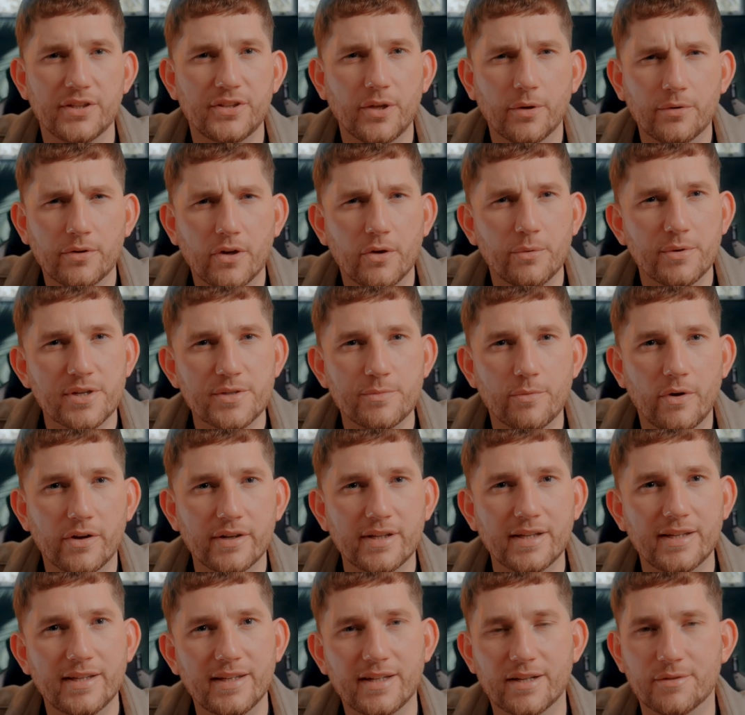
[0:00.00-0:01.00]
you don't always
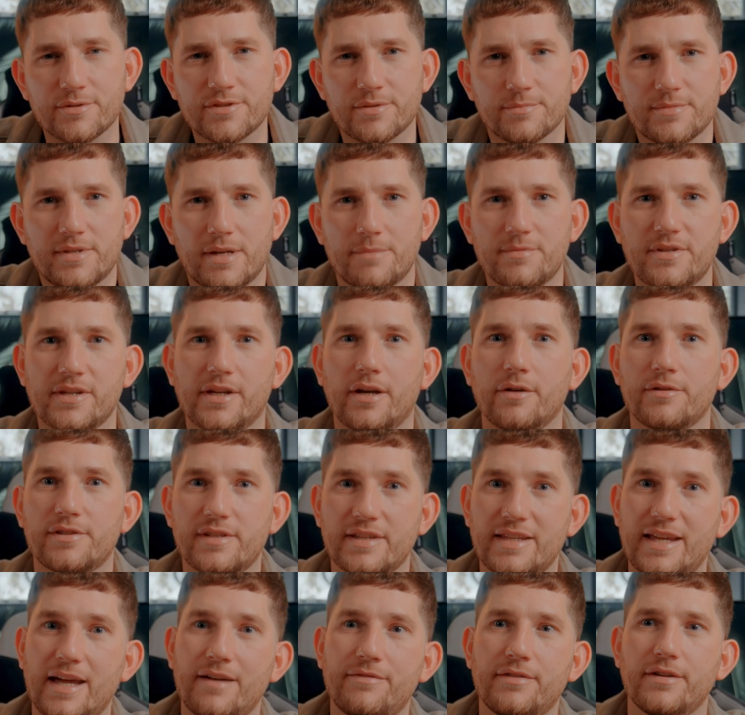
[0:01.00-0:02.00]
want it. Sometimes you go
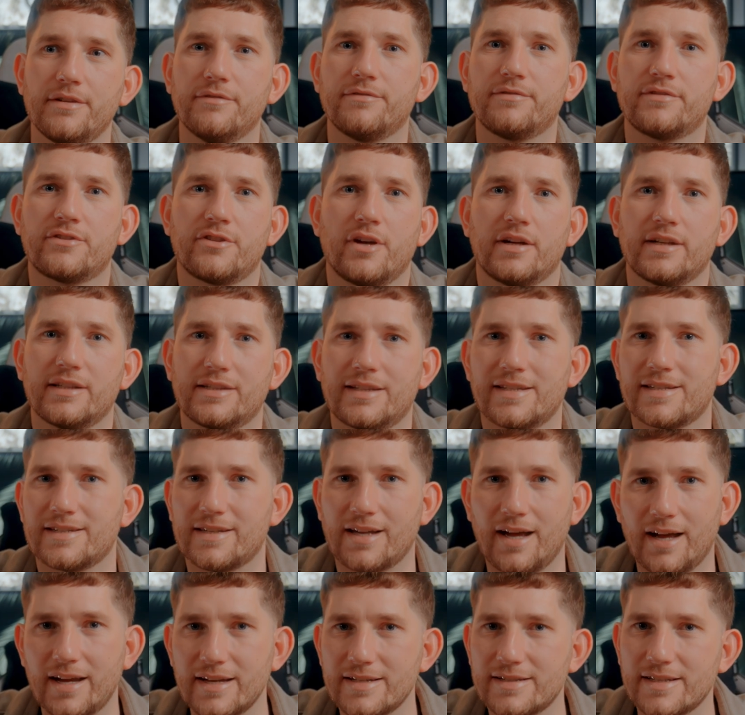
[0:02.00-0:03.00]
to the effort of trying to
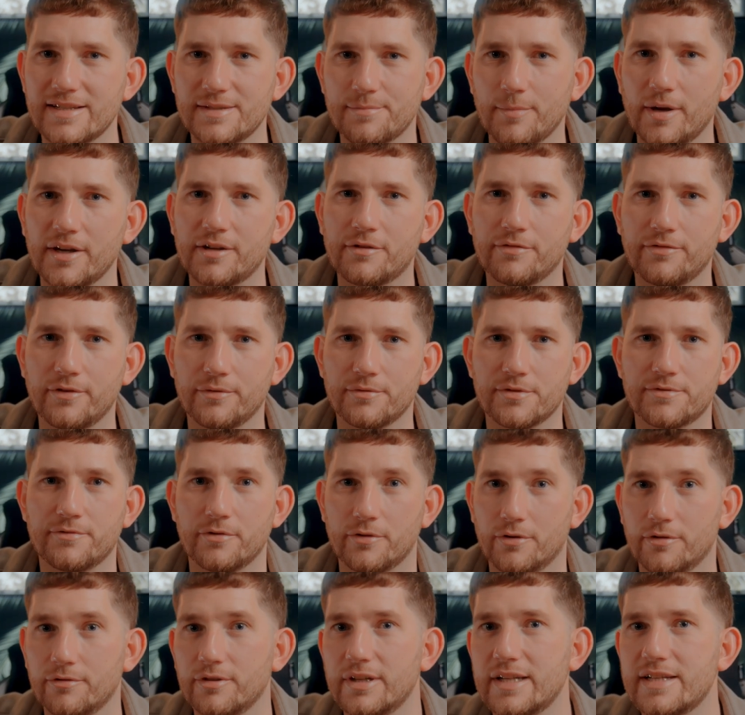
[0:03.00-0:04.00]
disguise these microphones
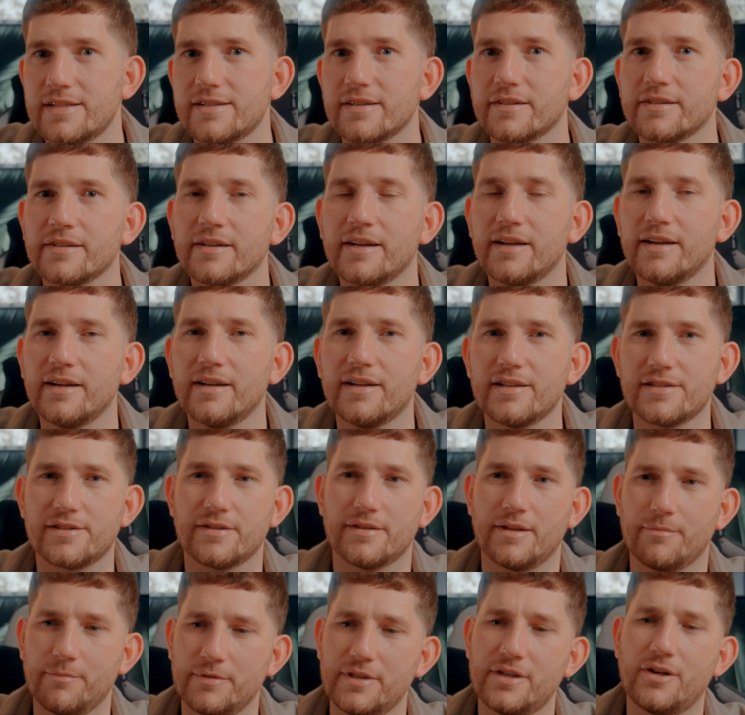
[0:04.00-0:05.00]
for a reason.
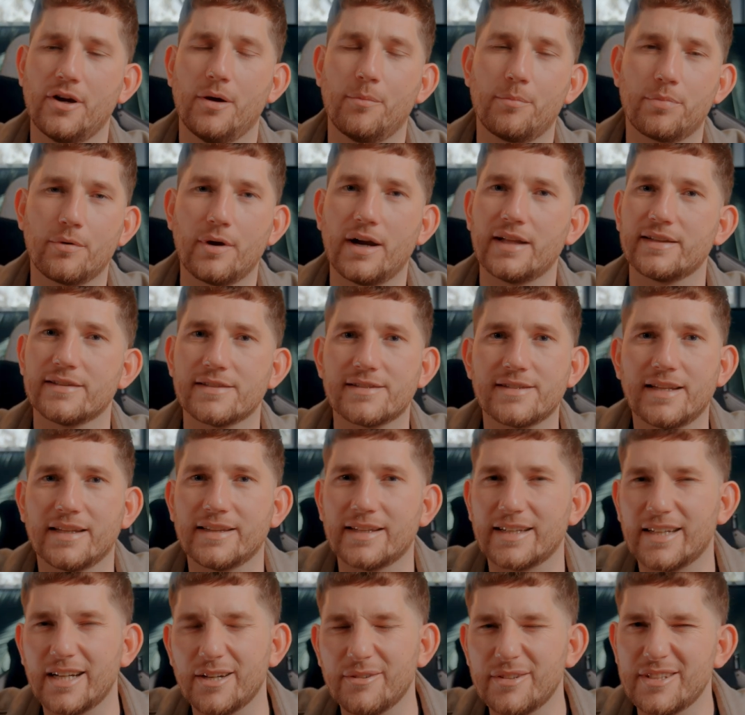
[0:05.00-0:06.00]
So then when you've got a brand
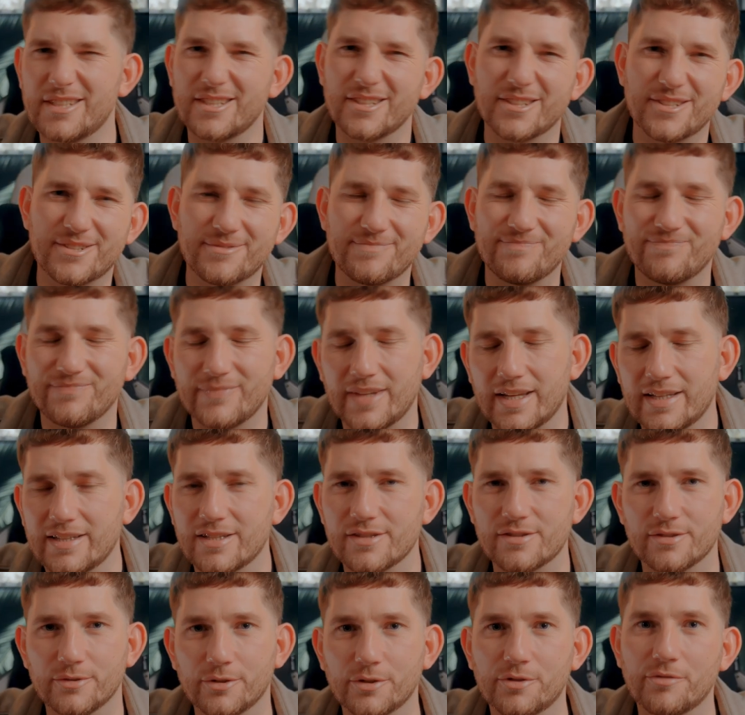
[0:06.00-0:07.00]
standing out, it
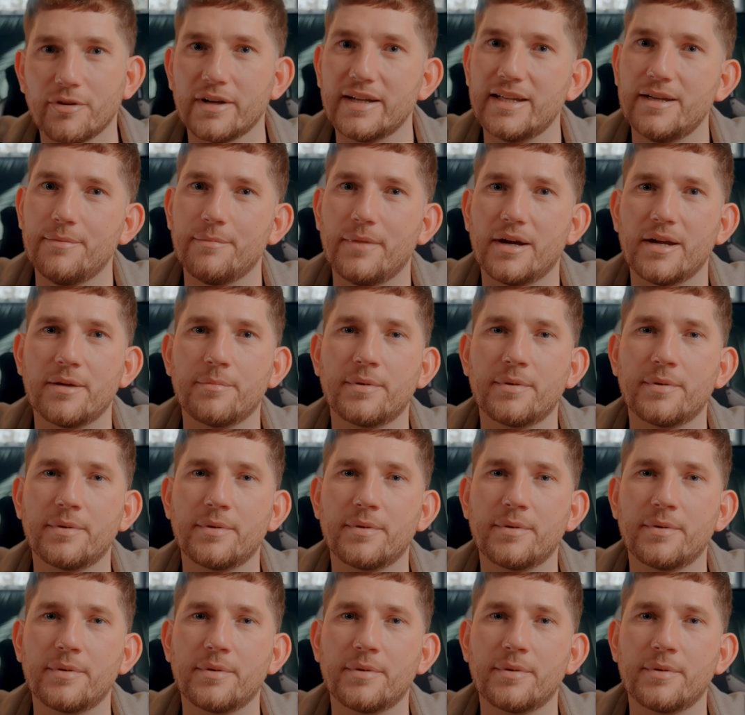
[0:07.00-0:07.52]
doesn't look great in my